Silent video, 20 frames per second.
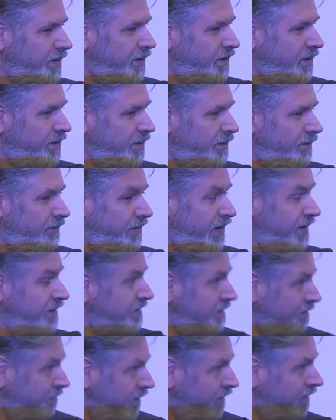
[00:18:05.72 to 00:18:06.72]

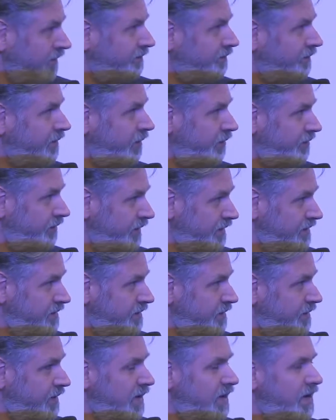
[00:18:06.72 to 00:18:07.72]
flexible on this.
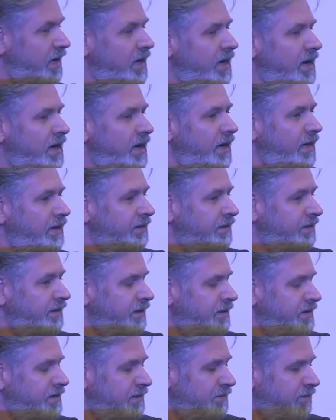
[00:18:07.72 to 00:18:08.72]
And
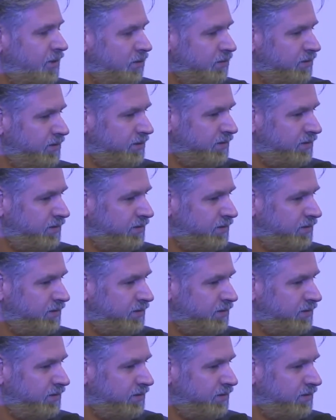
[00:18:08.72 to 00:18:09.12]
it's about